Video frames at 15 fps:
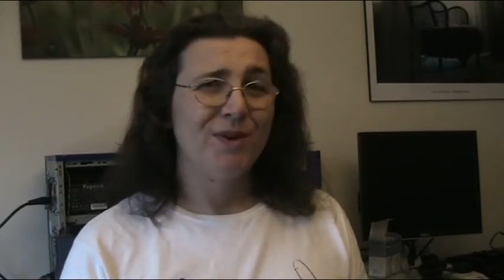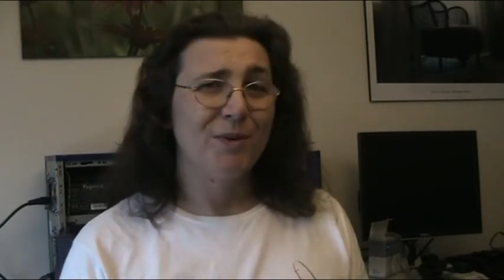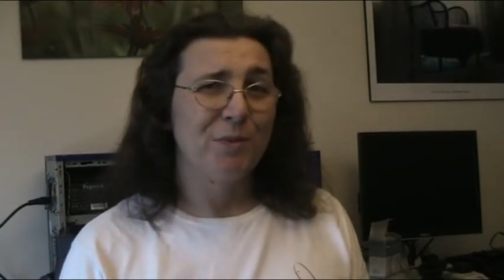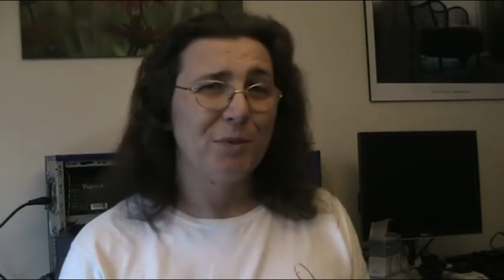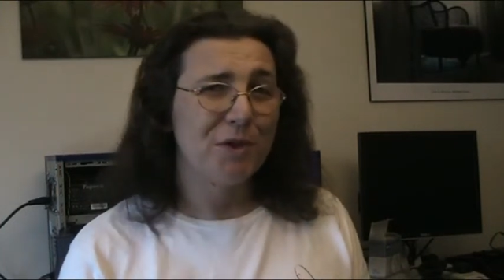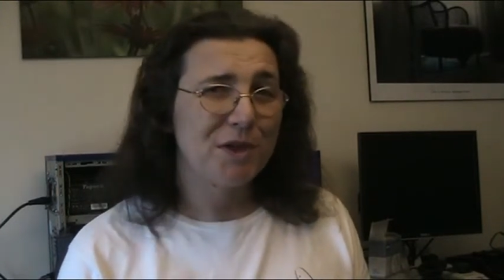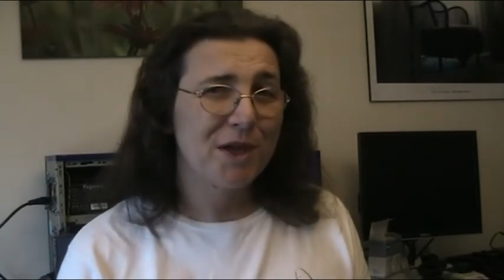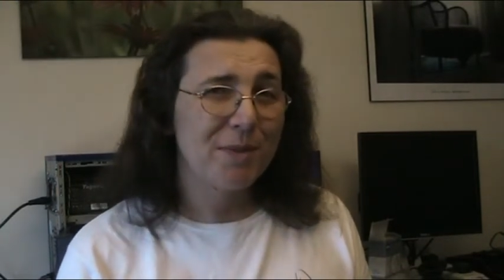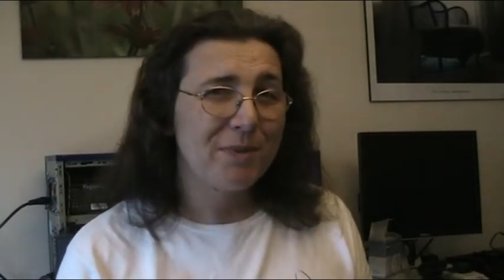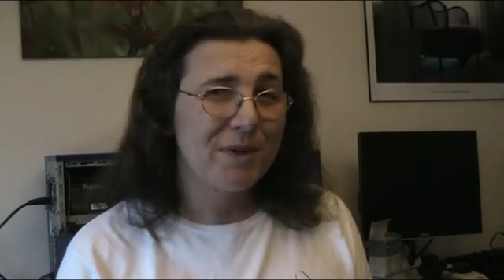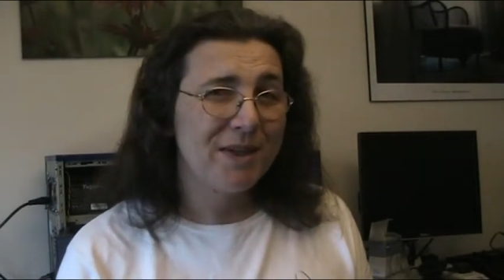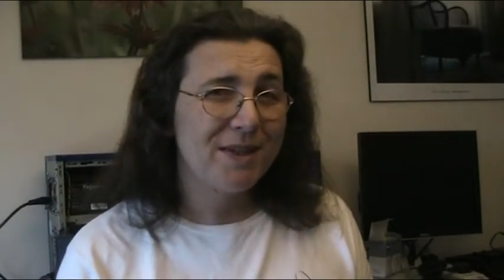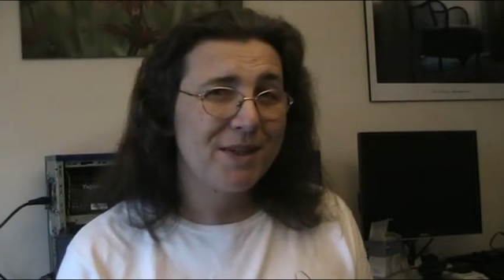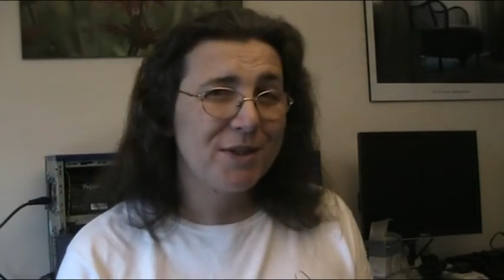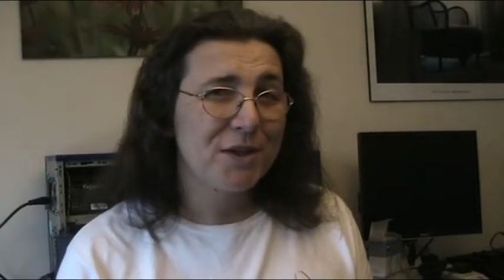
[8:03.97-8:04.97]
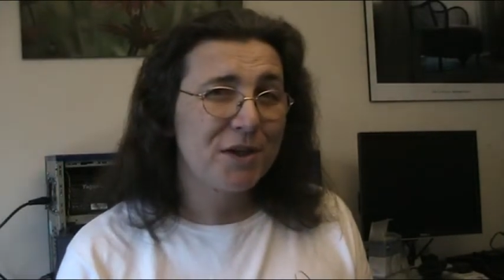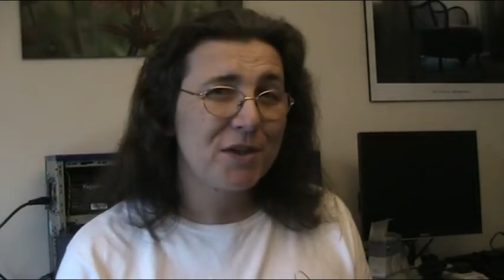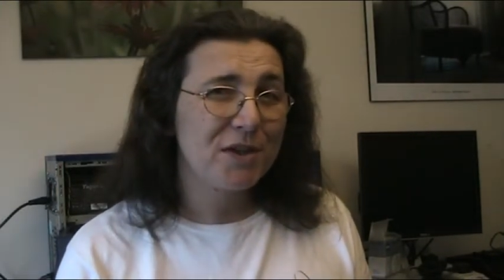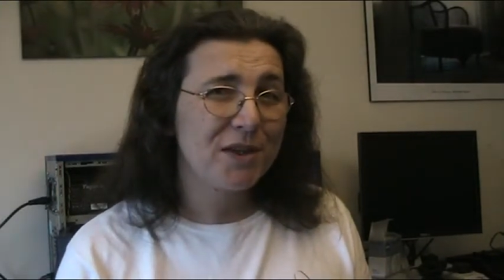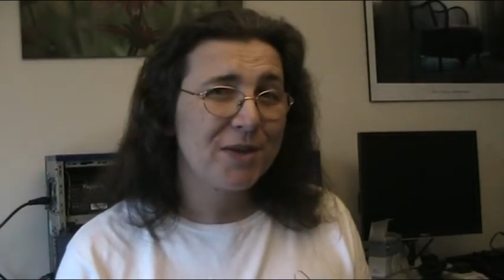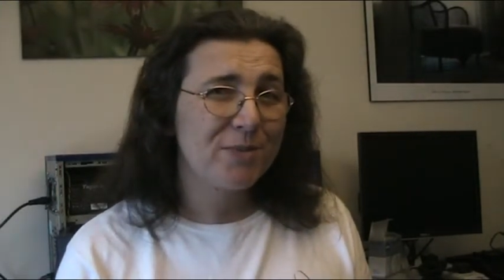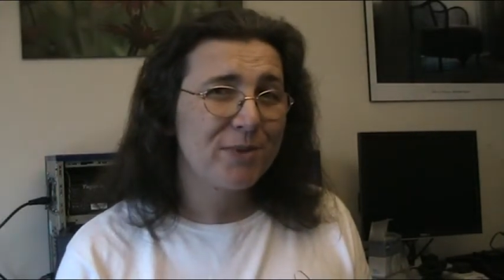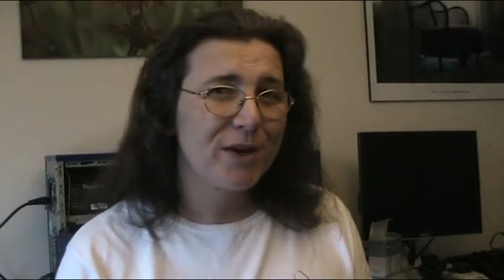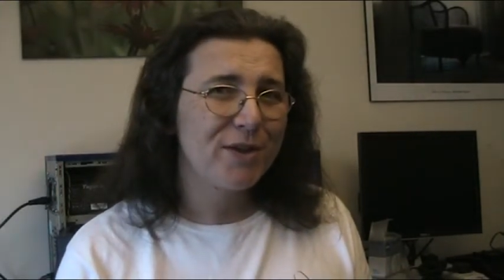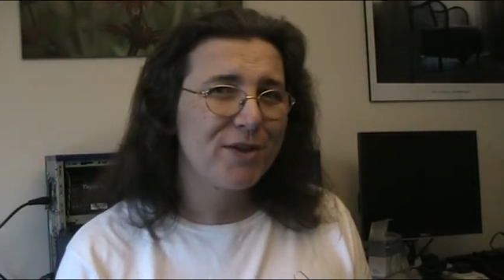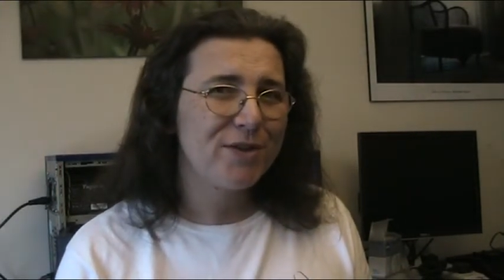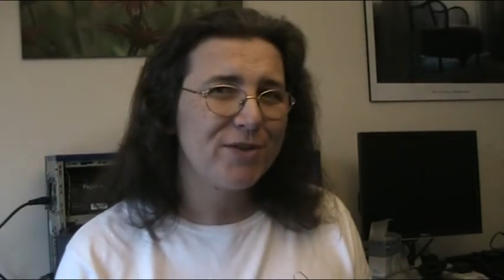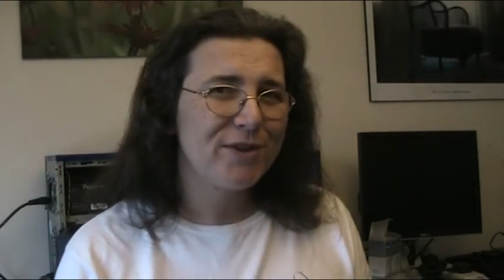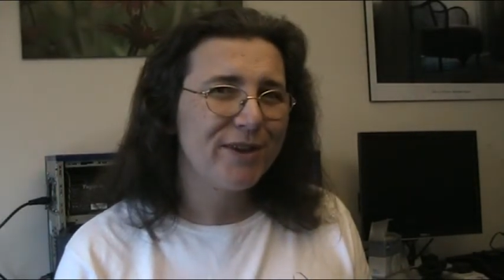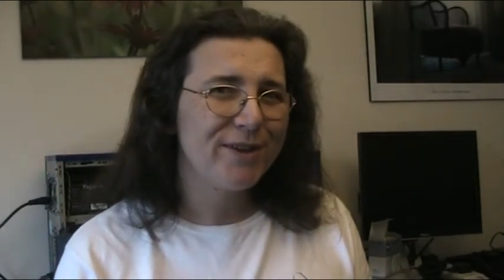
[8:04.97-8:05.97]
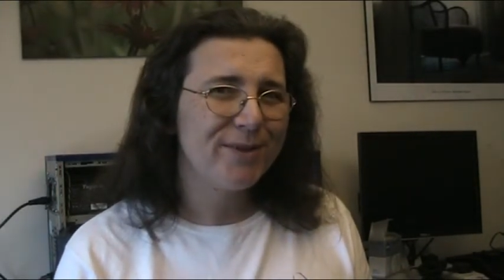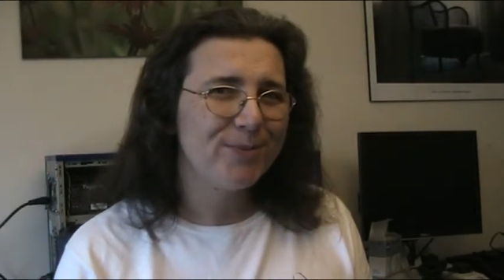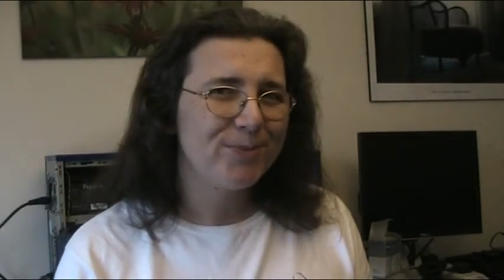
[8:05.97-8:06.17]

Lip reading: which company's in charge of that browser again?